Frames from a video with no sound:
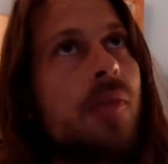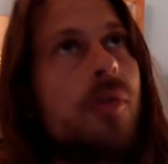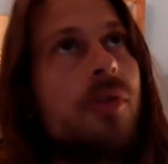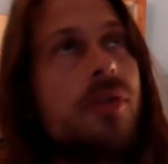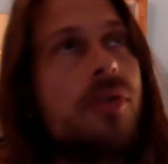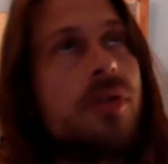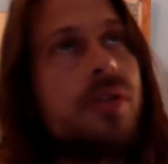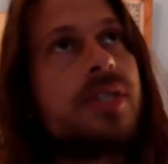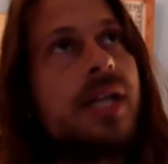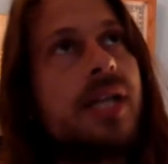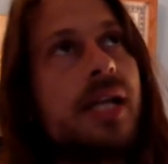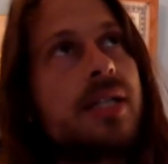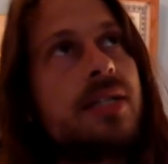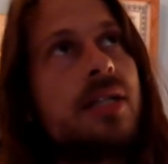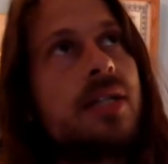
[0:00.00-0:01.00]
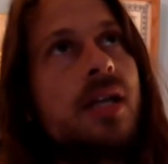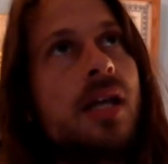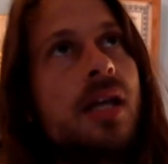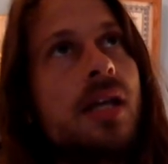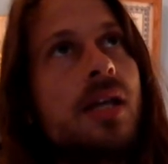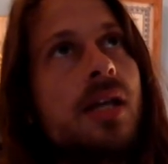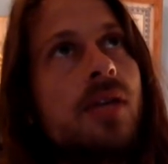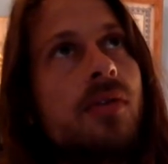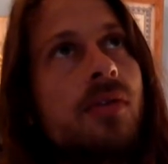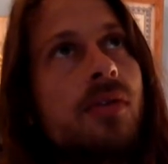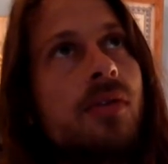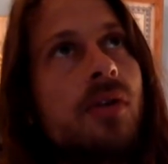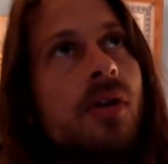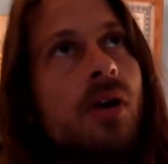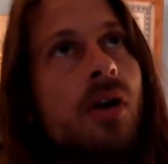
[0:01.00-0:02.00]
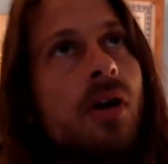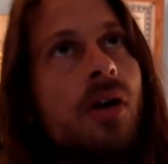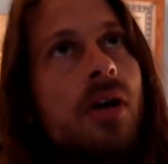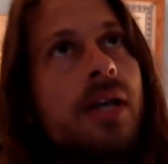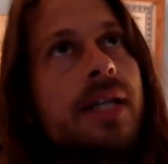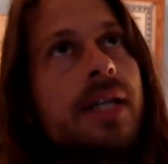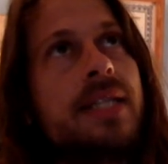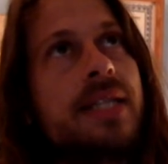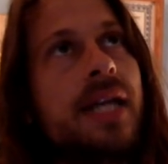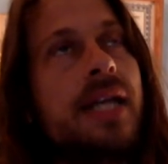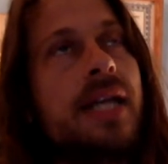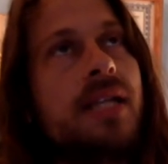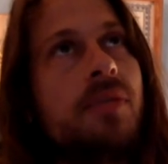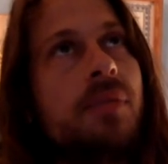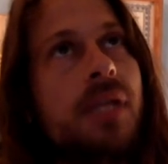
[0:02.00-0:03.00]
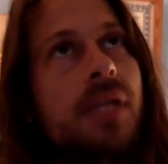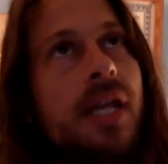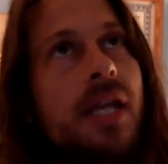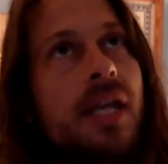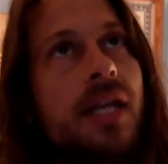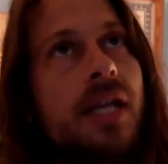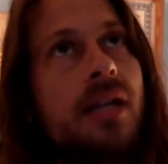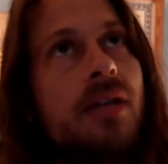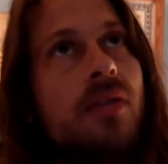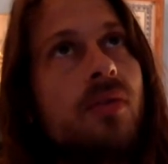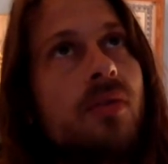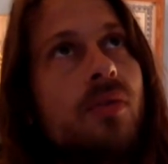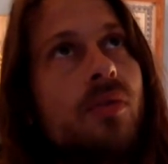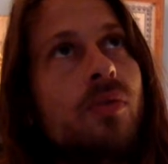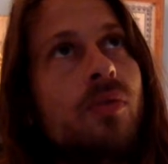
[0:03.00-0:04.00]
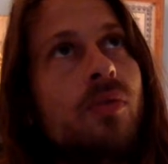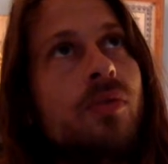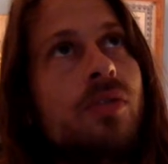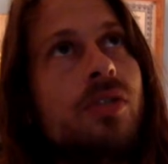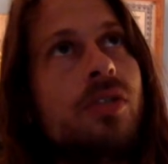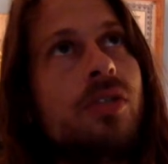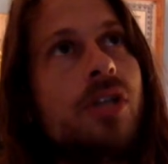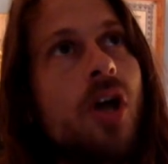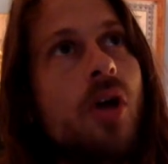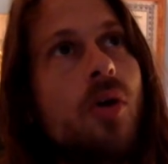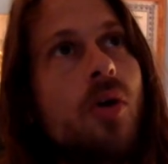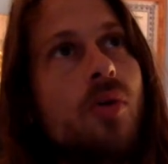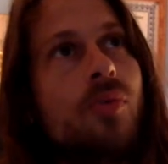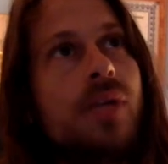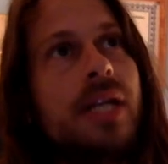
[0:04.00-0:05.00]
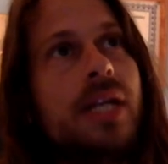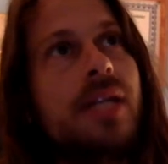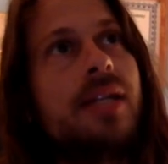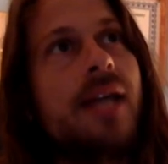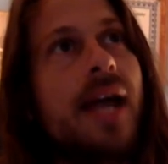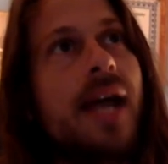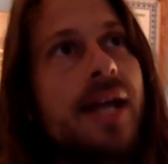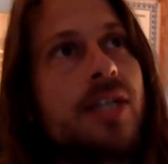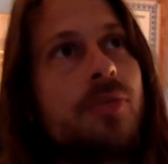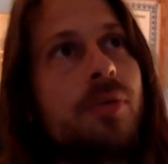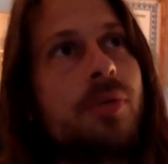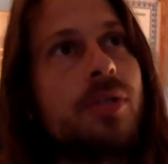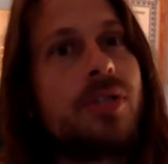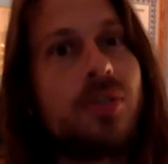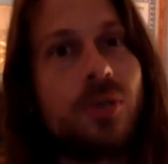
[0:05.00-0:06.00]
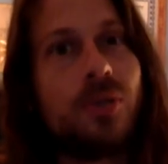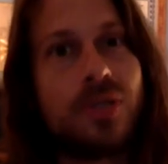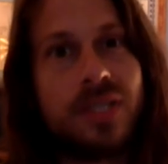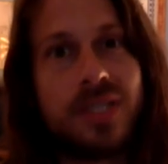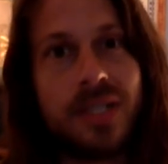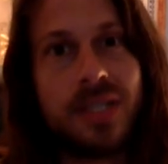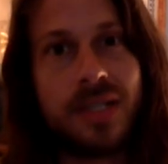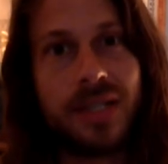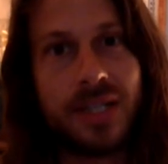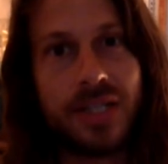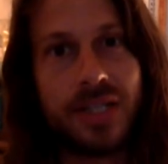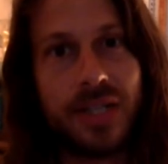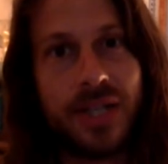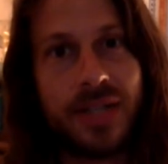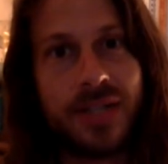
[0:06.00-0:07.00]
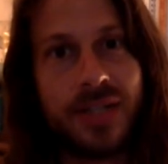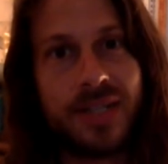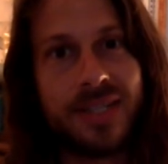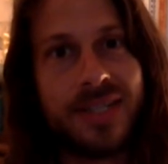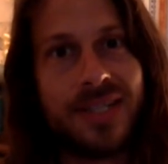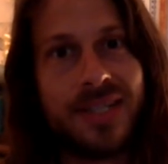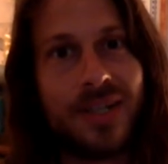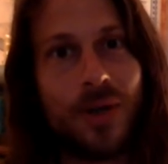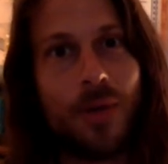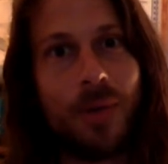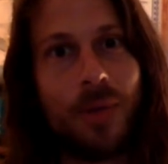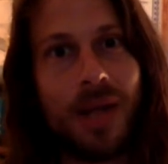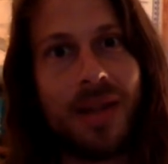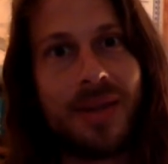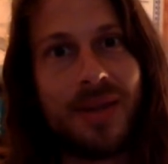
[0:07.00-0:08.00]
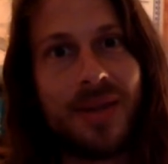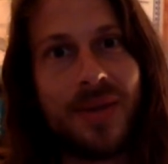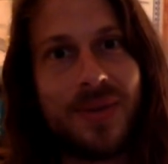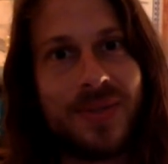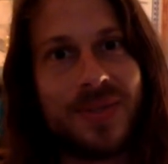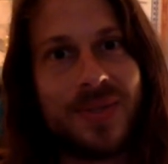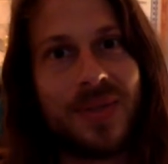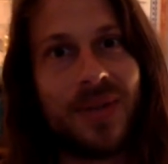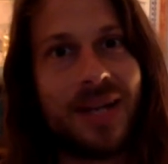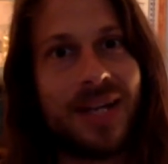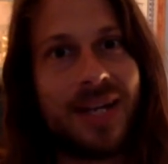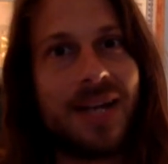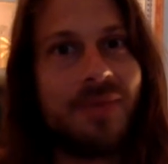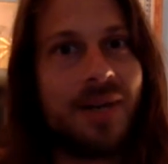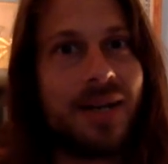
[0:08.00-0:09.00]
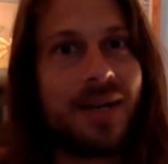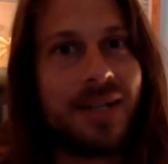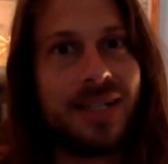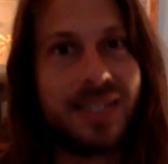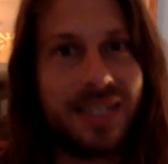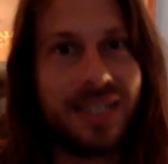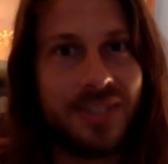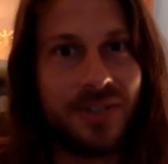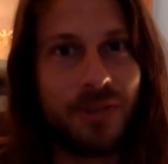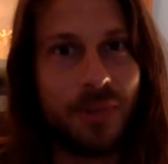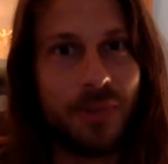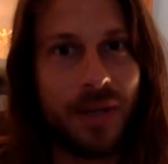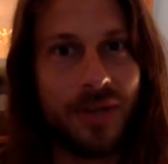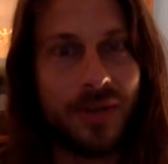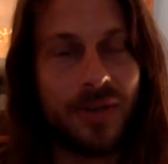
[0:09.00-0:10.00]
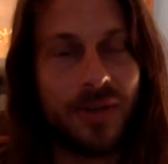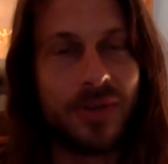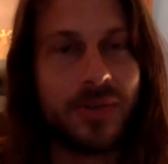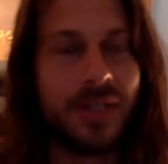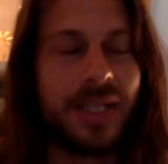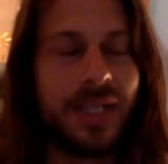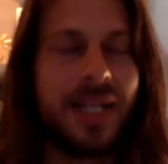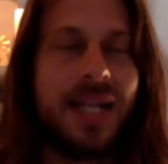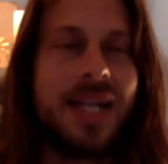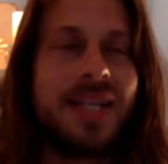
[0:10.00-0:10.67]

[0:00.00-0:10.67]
of those texts already say in the beginning, go read the expert sources on nakshatras to know about those. So, like, I'm not going to teach you about those, really.